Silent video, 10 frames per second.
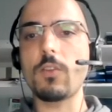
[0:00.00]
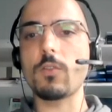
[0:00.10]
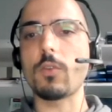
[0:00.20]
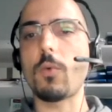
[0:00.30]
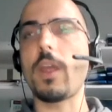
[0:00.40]

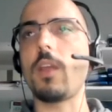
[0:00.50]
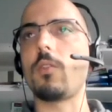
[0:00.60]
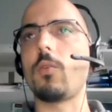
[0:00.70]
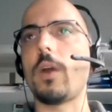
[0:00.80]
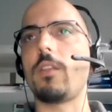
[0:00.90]
So the way
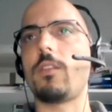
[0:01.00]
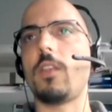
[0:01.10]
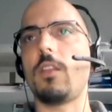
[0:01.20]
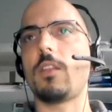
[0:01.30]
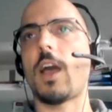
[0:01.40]

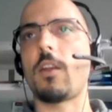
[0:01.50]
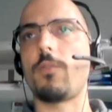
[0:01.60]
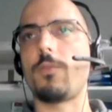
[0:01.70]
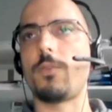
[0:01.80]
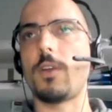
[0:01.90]
it kind
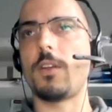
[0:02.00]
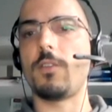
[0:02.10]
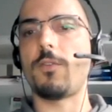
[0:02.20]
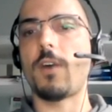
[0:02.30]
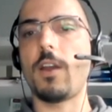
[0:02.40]
of
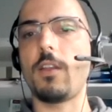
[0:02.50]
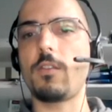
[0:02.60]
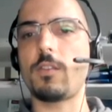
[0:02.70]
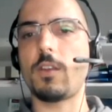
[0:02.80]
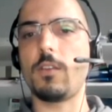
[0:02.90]

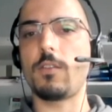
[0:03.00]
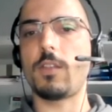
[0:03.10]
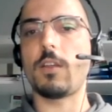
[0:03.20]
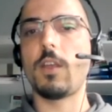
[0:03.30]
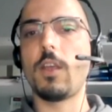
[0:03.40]
defines is
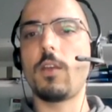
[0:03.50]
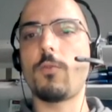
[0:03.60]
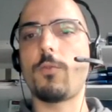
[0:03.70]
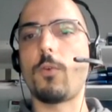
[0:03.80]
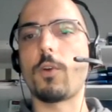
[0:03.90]
that
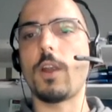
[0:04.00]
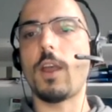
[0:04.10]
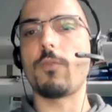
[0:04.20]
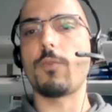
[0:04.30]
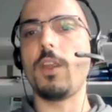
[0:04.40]
for
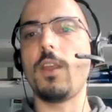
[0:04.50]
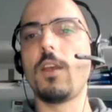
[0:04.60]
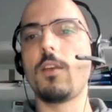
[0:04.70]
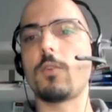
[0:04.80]
every,